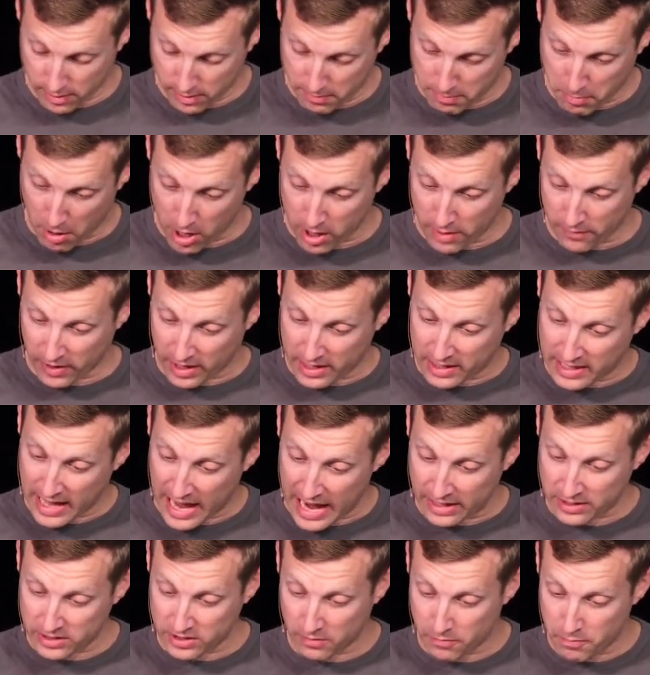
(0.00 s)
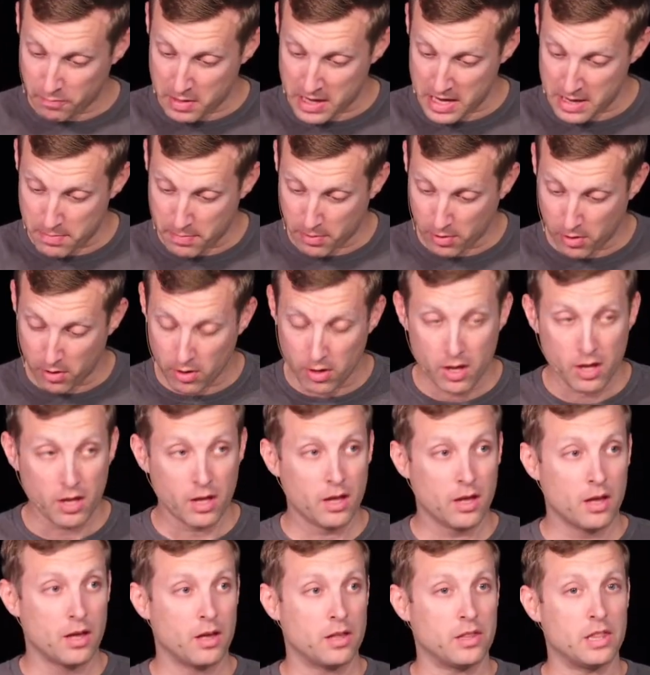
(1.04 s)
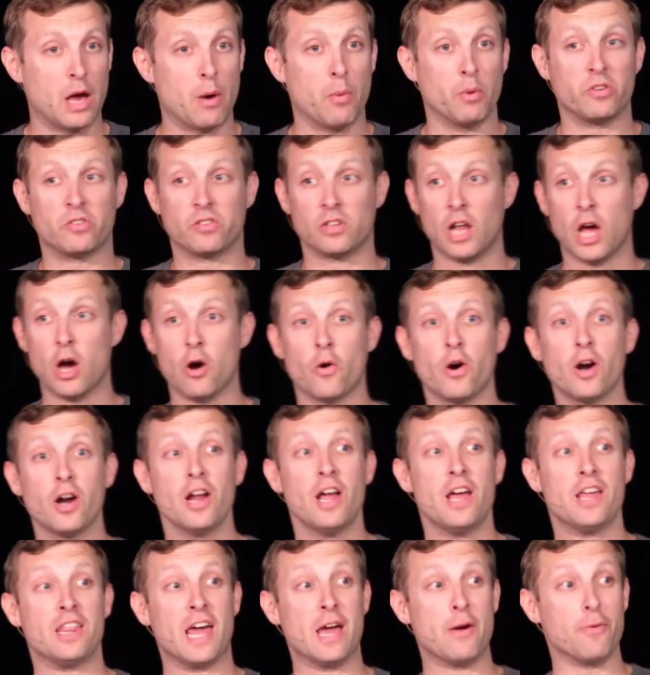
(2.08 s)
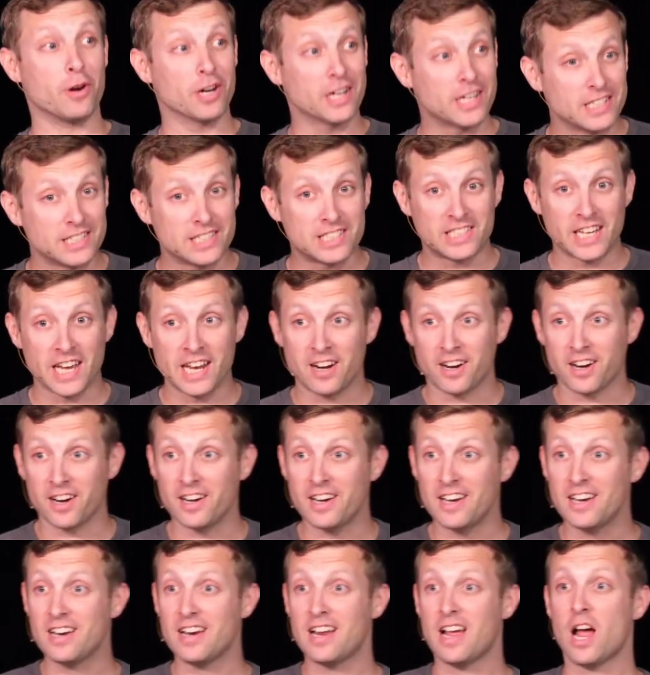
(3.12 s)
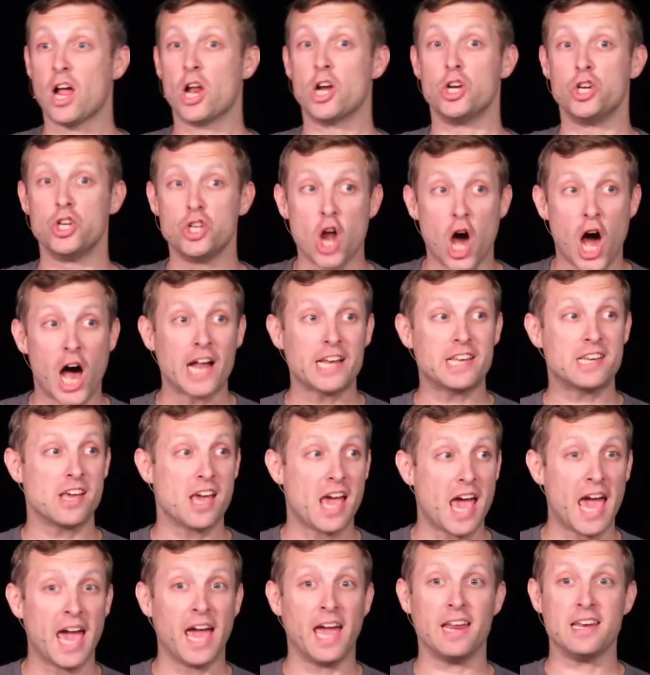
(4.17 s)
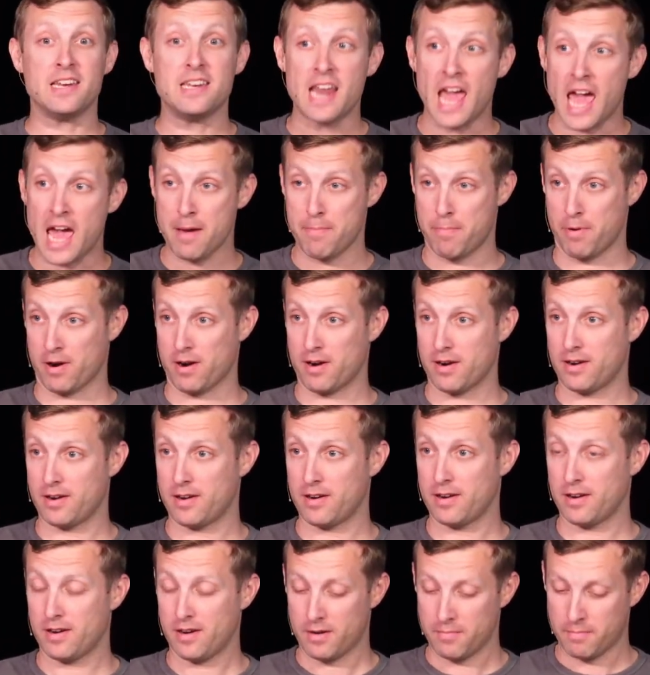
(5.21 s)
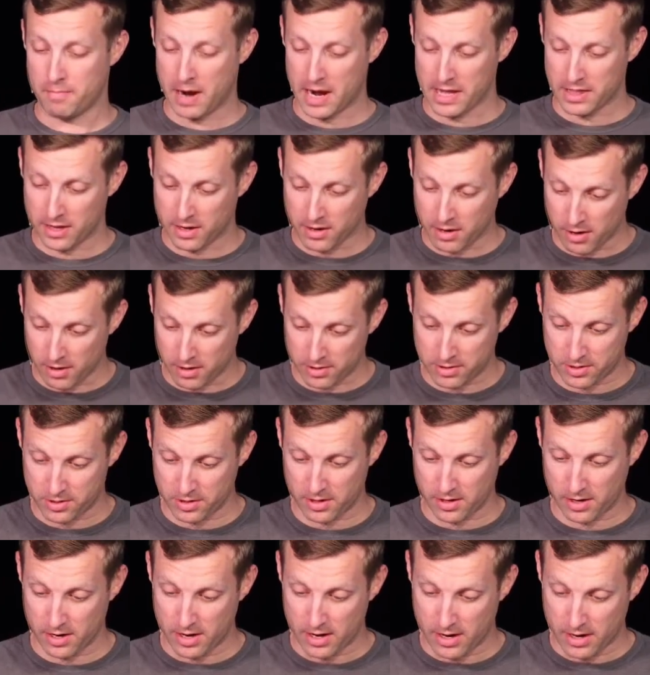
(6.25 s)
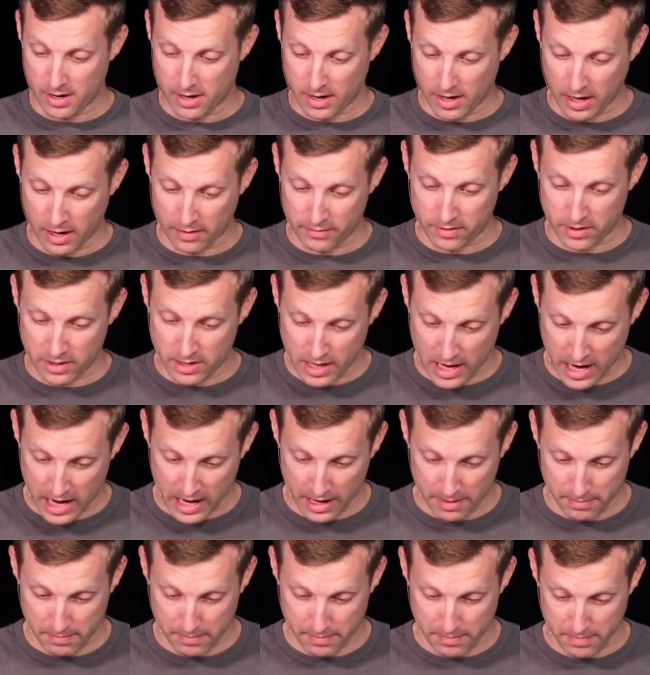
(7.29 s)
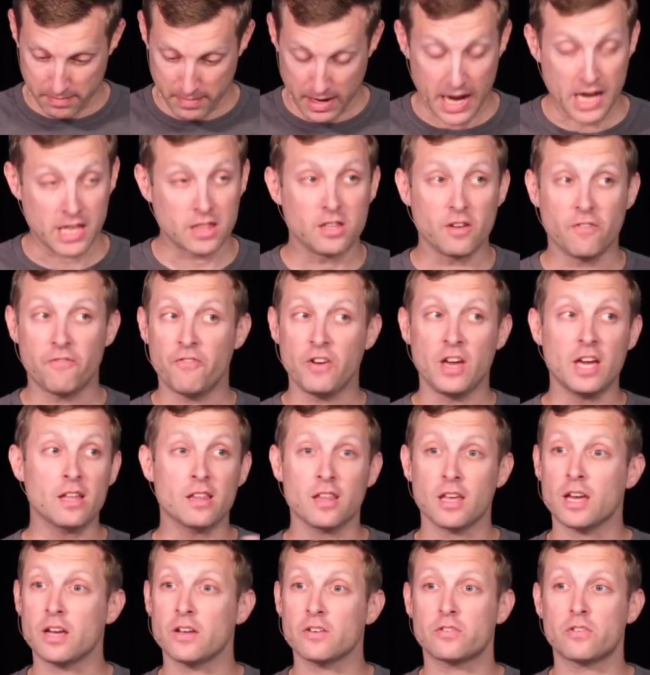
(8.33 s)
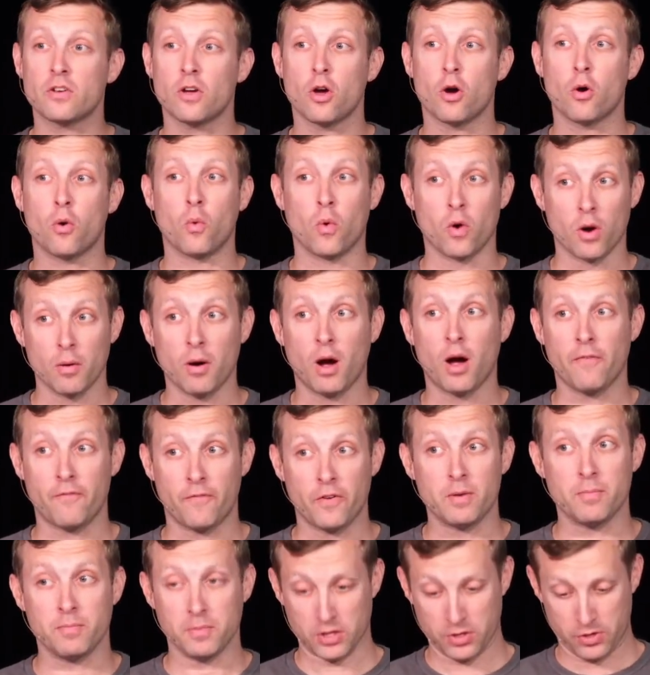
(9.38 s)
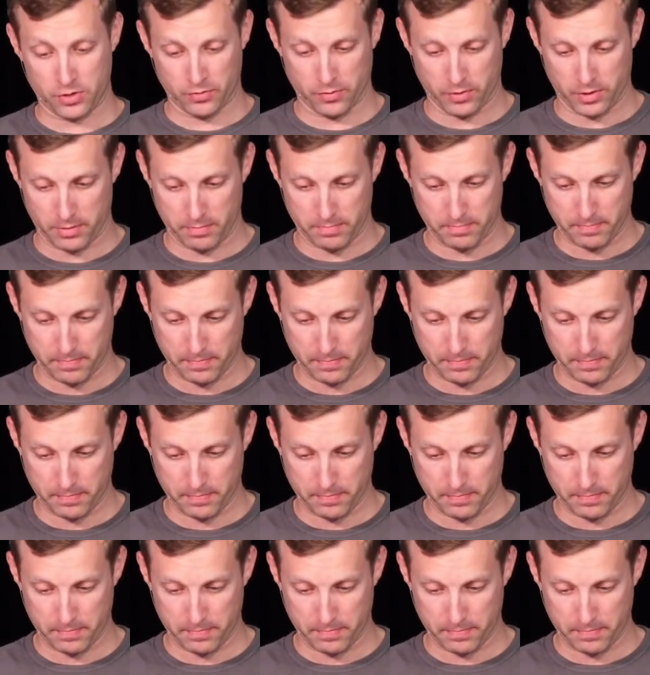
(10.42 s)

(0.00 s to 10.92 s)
part of a class of people that was lower. They were considered not a neighbor by the culture of the time. And the feelings were often mutual.